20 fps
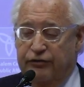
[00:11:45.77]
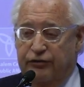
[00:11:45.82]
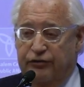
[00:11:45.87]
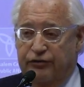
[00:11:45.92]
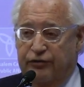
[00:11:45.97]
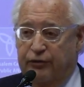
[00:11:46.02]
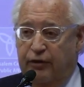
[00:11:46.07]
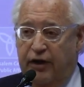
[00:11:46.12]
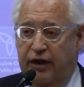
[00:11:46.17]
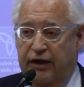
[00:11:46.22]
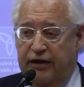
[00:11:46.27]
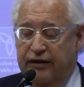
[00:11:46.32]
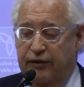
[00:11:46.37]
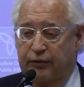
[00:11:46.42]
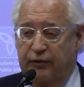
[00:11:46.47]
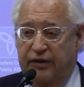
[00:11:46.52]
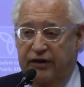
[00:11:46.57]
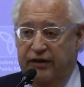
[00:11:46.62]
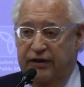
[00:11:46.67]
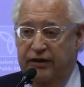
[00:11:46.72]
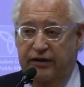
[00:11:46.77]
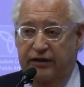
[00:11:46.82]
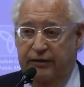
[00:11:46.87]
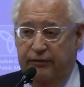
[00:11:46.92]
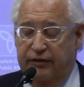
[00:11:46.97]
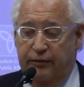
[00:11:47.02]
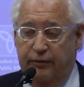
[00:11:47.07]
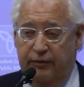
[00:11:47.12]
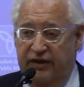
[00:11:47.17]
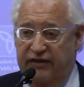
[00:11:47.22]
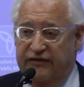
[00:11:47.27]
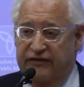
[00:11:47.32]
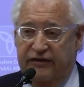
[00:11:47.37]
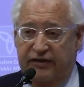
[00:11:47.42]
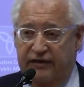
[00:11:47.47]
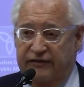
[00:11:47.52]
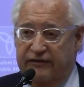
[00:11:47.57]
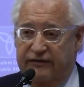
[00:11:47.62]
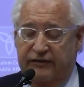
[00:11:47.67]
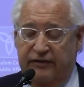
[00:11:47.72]
soldiers crying with the
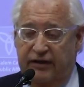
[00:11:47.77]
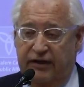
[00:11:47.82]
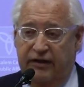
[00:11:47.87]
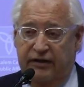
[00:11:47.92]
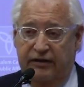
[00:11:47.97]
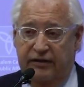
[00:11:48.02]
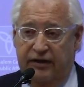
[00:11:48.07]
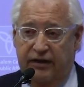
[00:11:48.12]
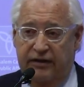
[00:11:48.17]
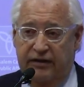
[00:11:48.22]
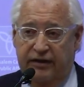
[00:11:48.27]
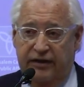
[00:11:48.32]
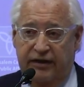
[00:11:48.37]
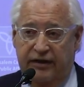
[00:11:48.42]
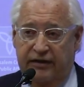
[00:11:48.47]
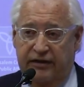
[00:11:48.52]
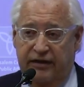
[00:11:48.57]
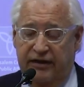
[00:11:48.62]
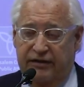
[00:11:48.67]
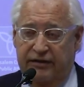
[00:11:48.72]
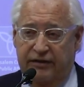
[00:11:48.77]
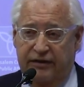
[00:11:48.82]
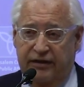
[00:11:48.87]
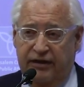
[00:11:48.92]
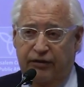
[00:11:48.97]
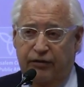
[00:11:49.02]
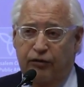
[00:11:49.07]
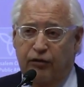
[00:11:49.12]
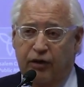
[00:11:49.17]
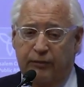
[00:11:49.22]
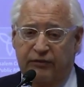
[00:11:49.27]
residents and the